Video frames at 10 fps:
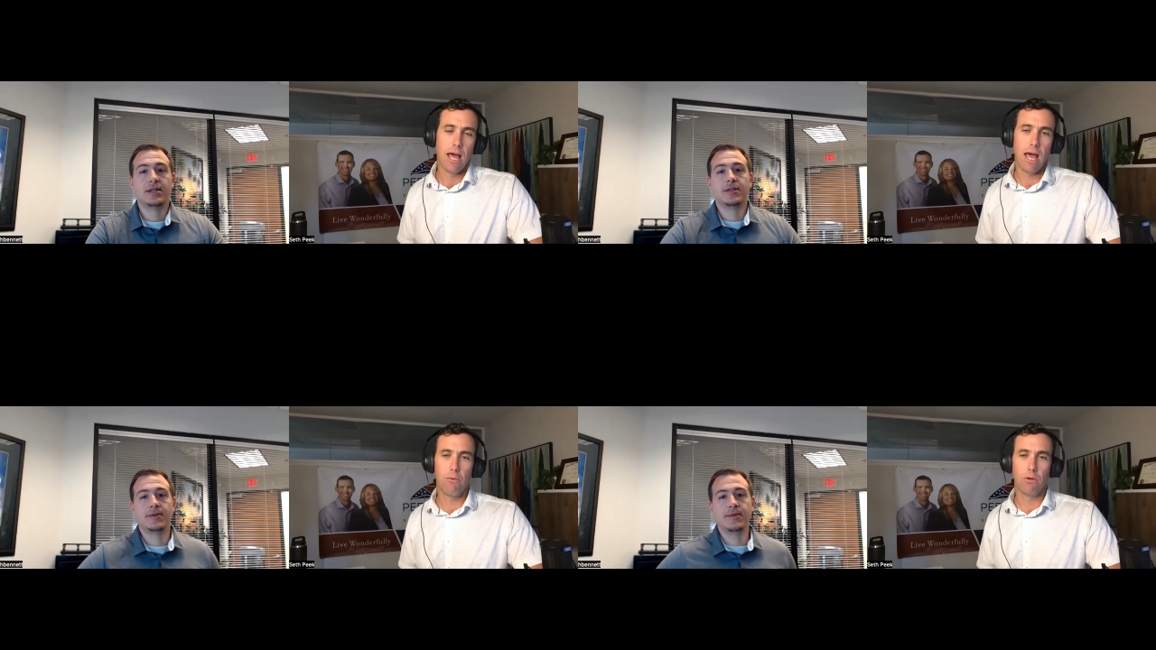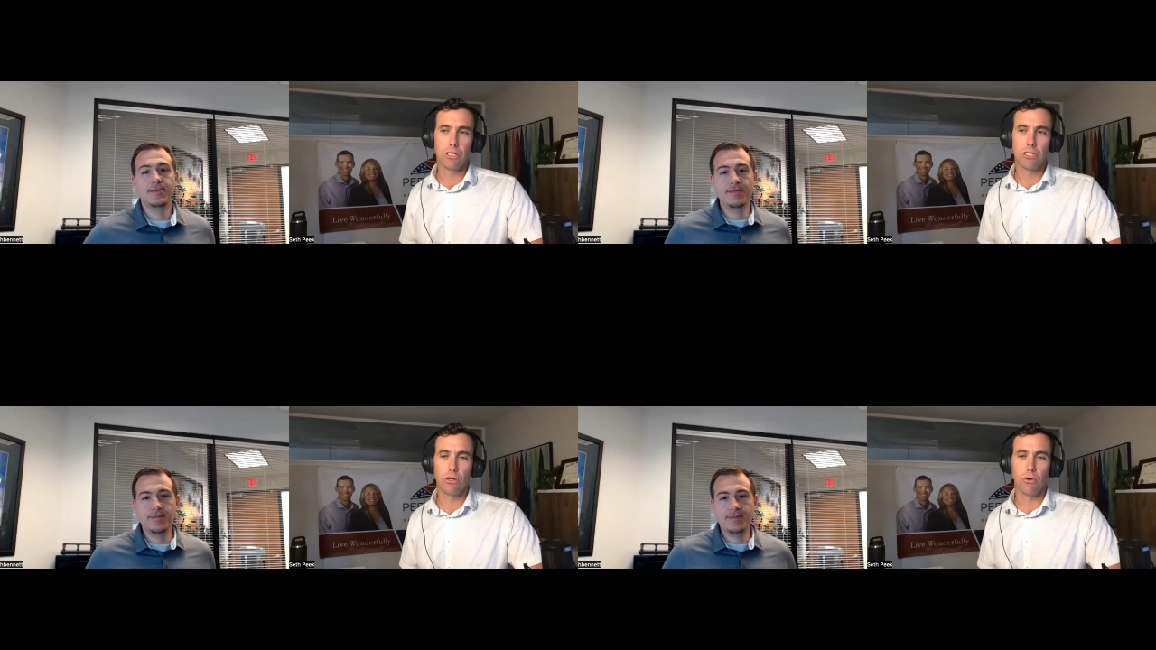Speaker 1: hey,
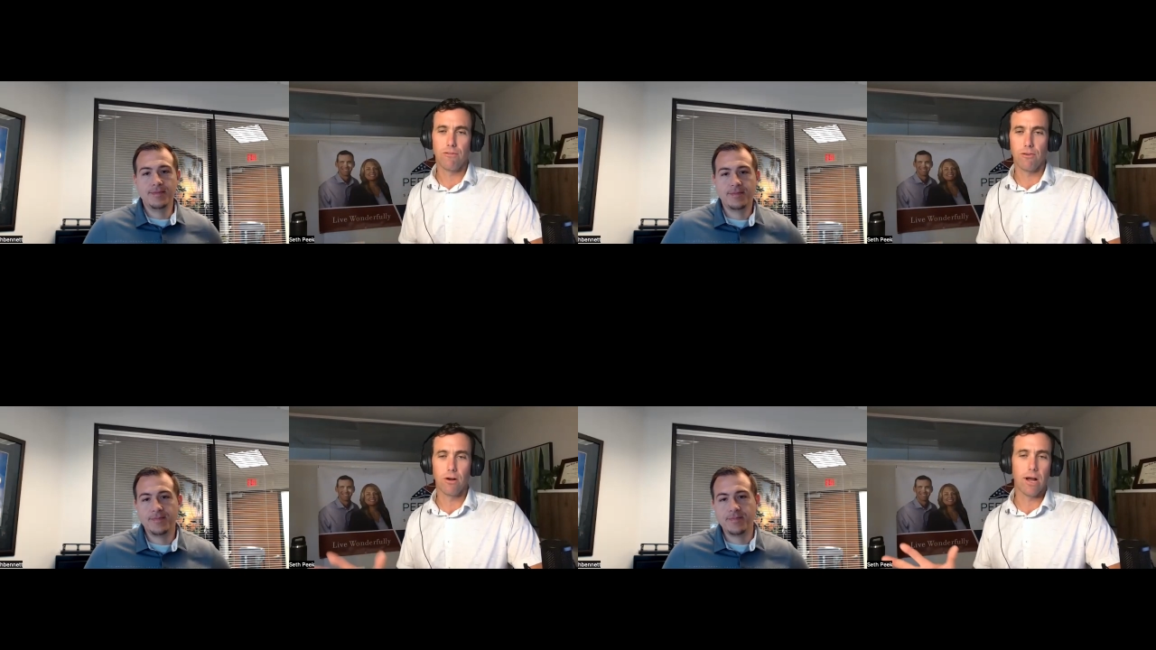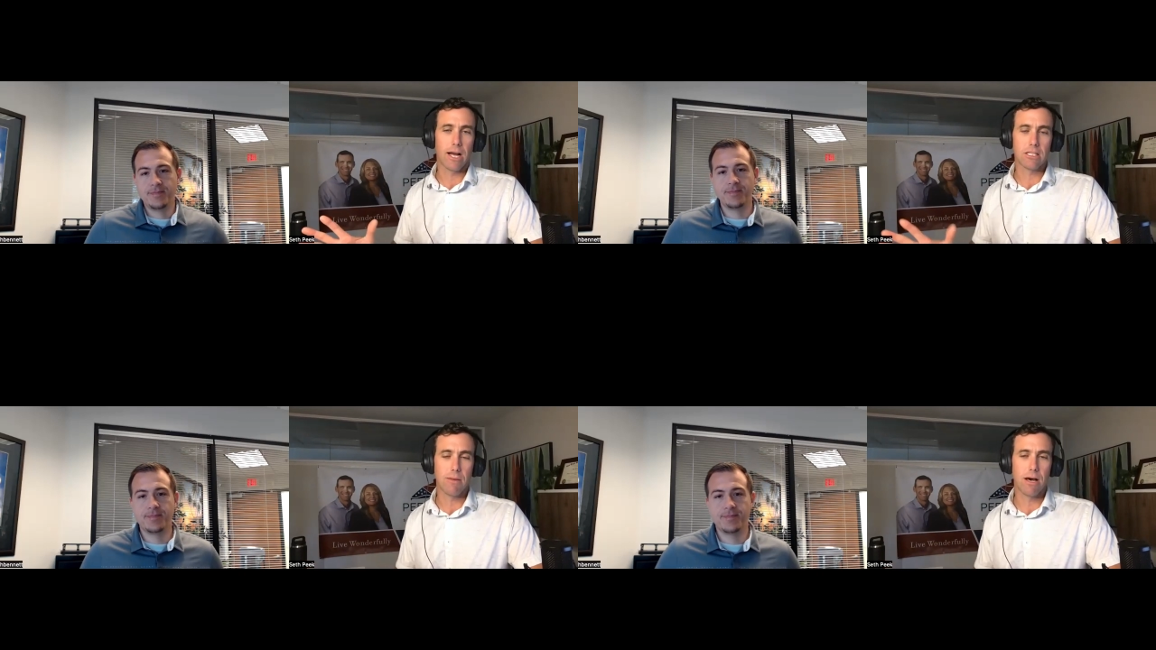we'll just do it for
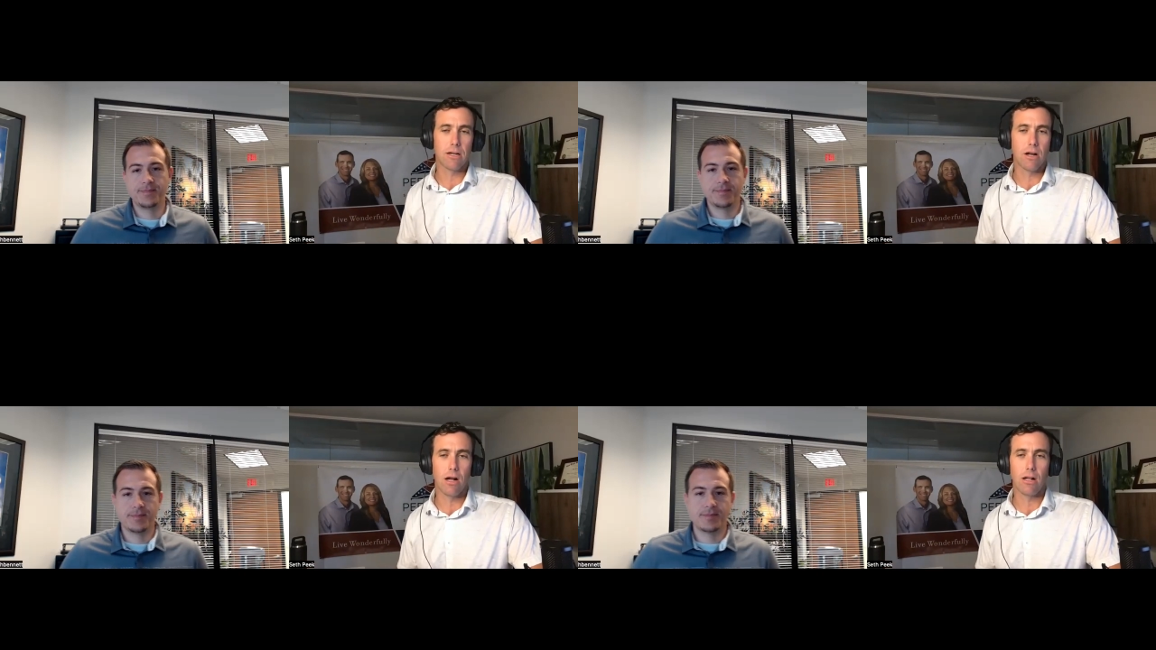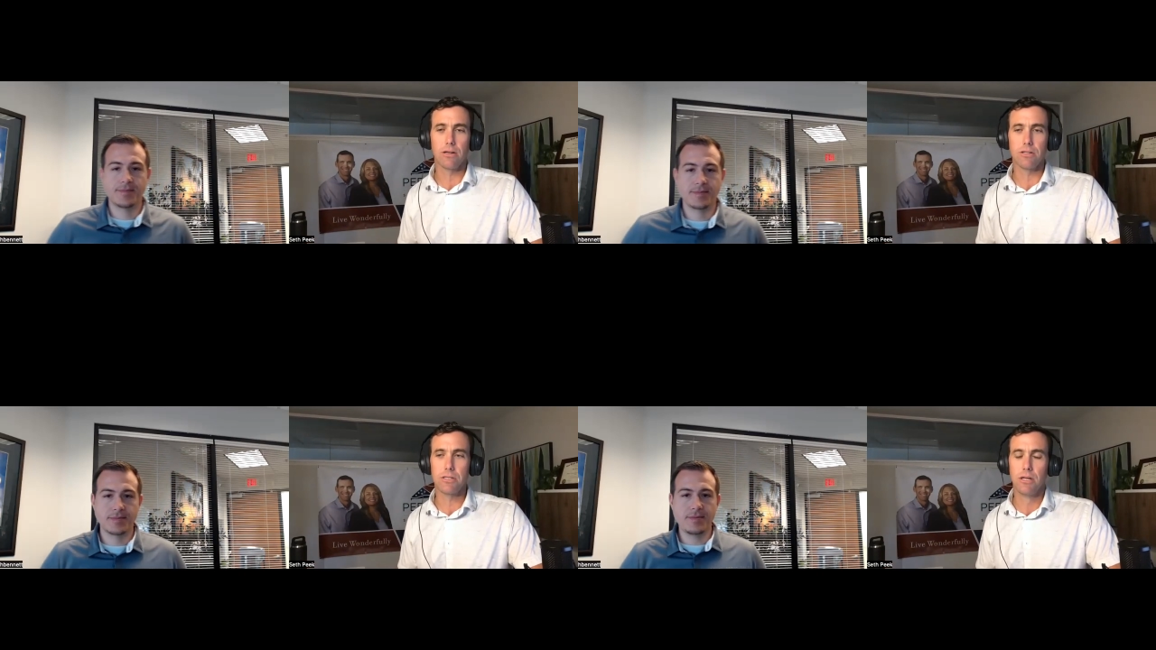X amount of
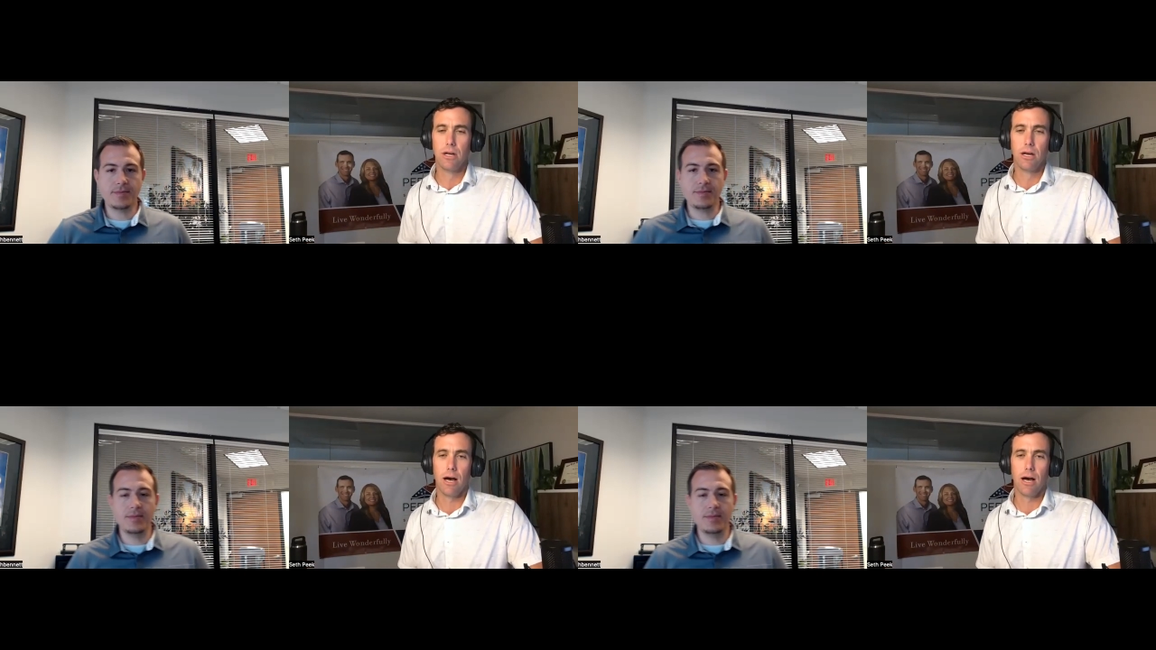dollars.